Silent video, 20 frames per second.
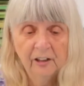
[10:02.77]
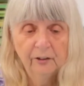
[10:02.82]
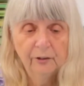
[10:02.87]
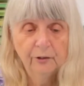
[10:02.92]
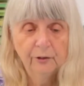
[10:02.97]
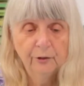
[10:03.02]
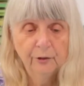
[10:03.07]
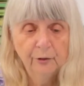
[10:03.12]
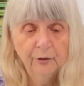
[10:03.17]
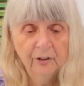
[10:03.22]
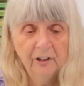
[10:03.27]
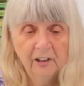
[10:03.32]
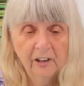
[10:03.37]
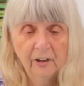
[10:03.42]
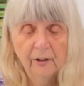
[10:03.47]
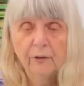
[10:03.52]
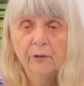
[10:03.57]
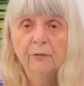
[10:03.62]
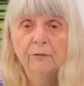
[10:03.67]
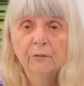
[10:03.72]
and do the
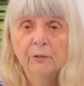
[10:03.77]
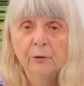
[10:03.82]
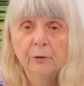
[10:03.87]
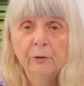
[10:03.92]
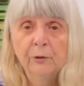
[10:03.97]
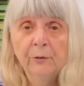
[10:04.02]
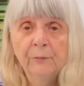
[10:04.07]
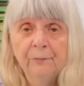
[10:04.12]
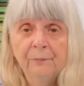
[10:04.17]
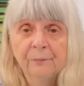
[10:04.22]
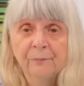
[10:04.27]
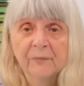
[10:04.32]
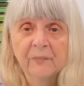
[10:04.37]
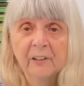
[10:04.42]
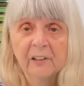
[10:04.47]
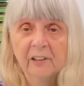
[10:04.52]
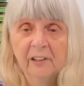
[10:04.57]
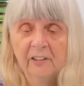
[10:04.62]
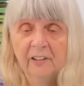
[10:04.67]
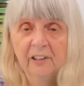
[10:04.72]
other 4,
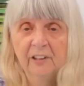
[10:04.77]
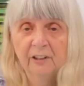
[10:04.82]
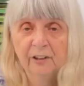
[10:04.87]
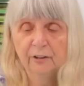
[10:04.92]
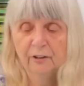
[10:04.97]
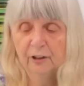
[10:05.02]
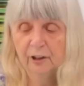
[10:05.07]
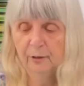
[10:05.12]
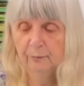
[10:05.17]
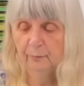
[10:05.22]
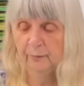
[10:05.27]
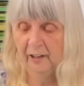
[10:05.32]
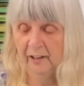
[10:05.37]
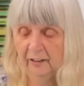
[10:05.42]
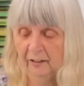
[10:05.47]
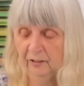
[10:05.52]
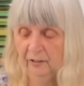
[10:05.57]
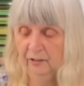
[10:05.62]
and then I'll come back to